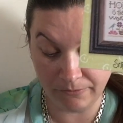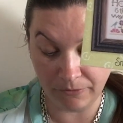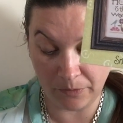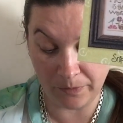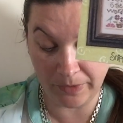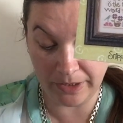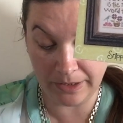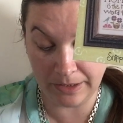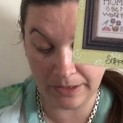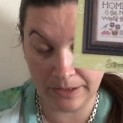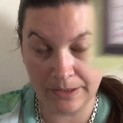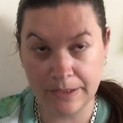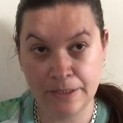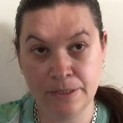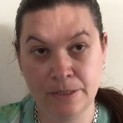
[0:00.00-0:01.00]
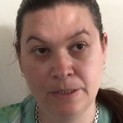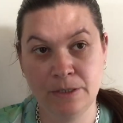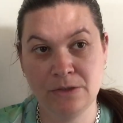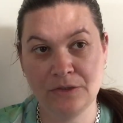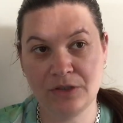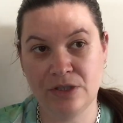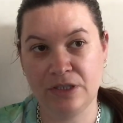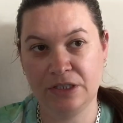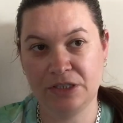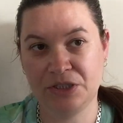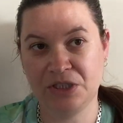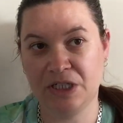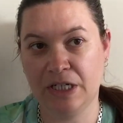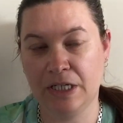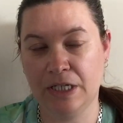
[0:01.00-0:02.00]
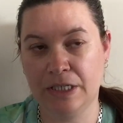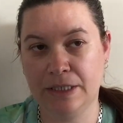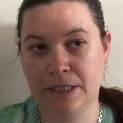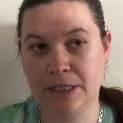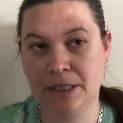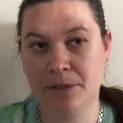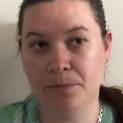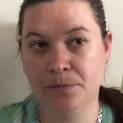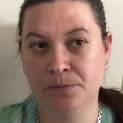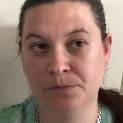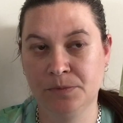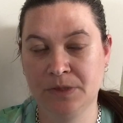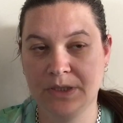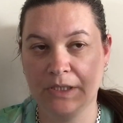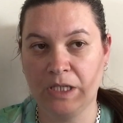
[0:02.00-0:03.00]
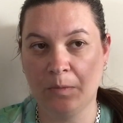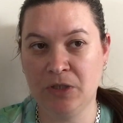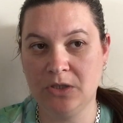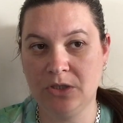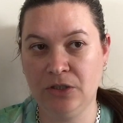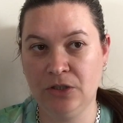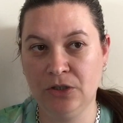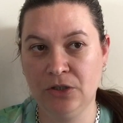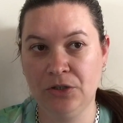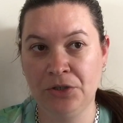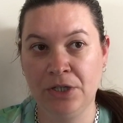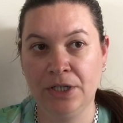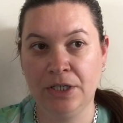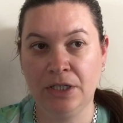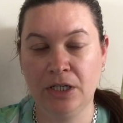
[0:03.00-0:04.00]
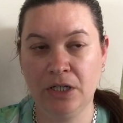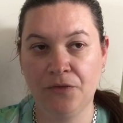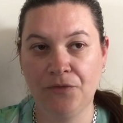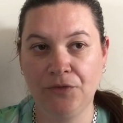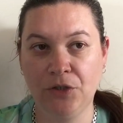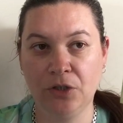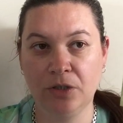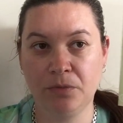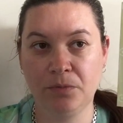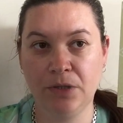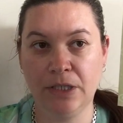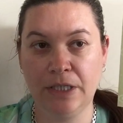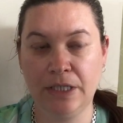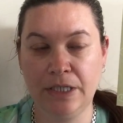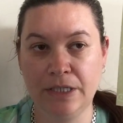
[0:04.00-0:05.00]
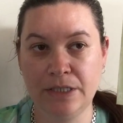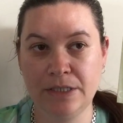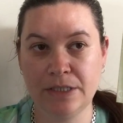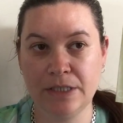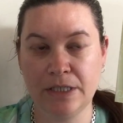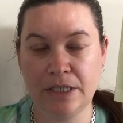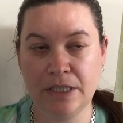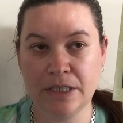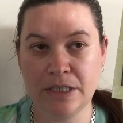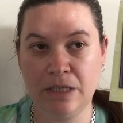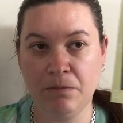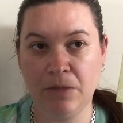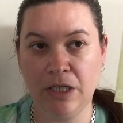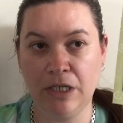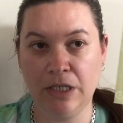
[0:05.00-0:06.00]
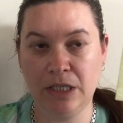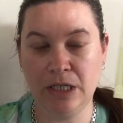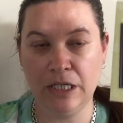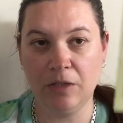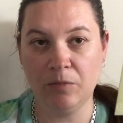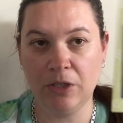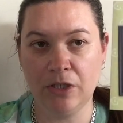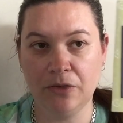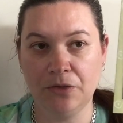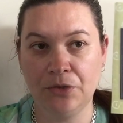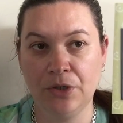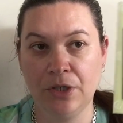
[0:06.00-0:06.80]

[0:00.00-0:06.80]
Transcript: Rebecca. So this chart is coming to you. If you can please send me an email.